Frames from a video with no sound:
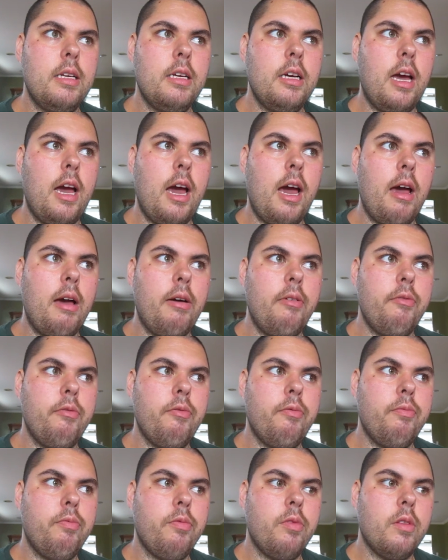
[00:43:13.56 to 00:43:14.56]
at
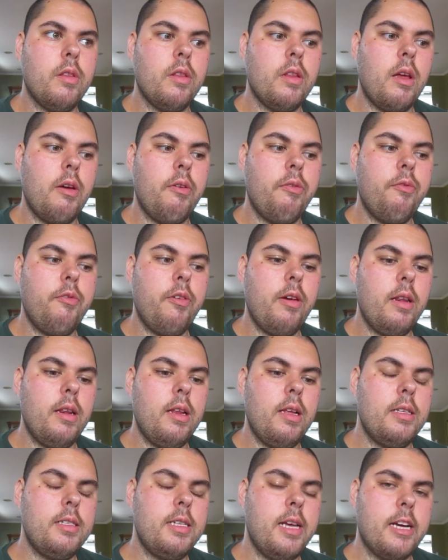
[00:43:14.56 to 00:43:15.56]
the
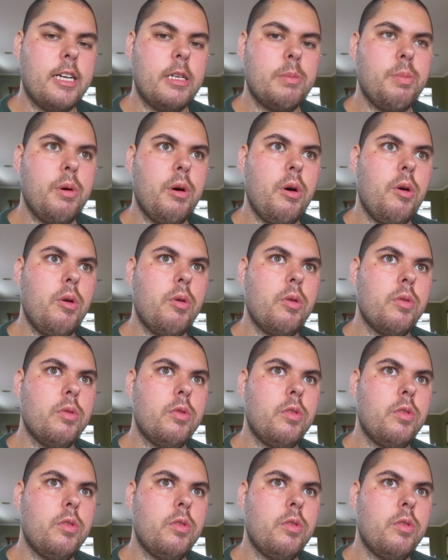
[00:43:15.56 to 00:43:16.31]
fitness expo